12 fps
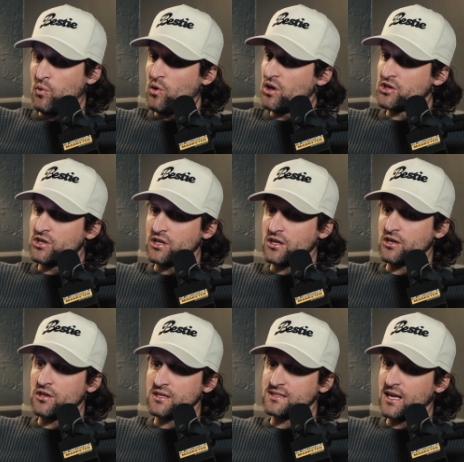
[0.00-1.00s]
Well, a good
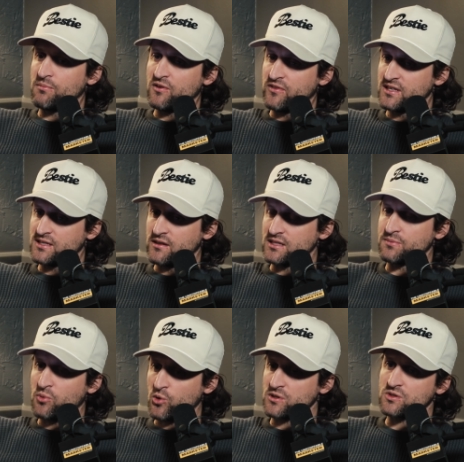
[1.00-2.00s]
example of this in the
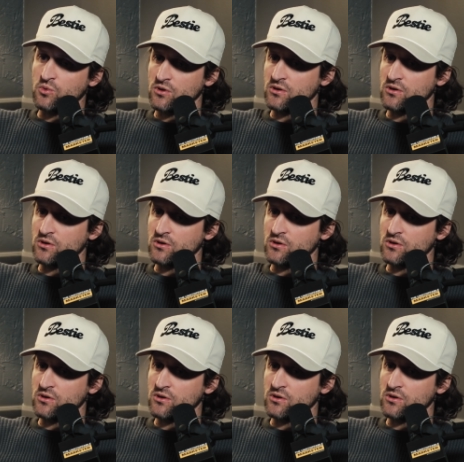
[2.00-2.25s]
sports